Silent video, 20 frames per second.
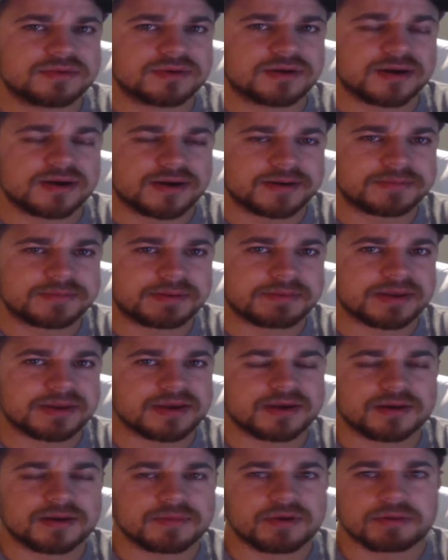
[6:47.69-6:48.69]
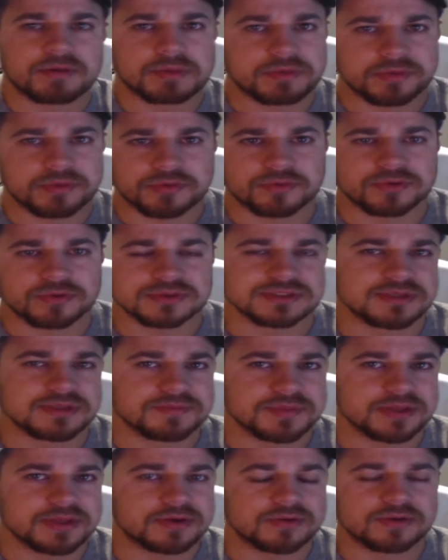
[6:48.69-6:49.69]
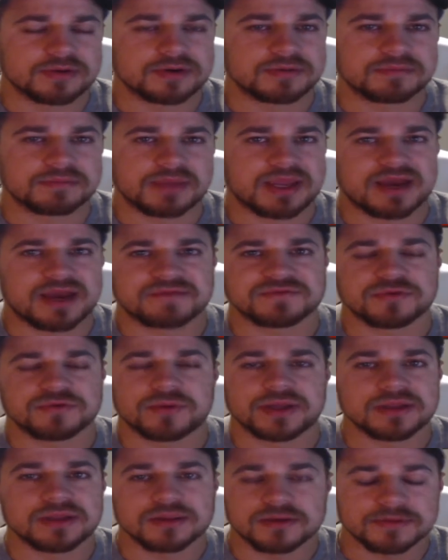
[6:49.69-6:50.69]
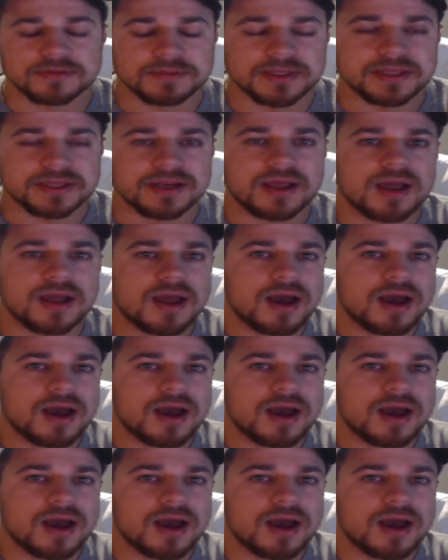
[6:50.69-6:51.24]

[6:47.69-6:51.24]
Um, I may come home and record something, or may have to wait a little bit.